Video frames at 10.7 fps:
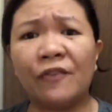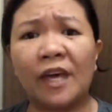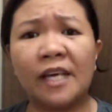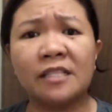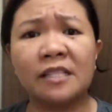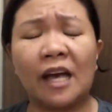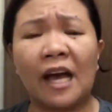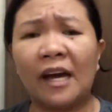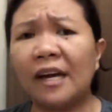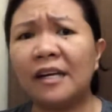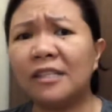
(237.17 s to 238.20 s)
is
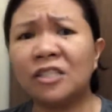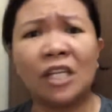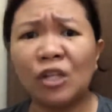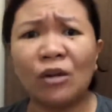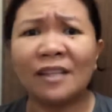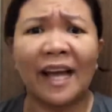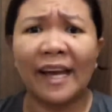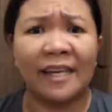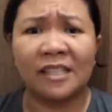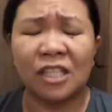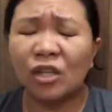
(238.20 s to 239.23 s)
she don't
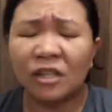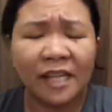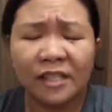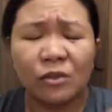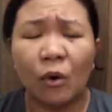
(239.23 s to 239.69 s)
like to go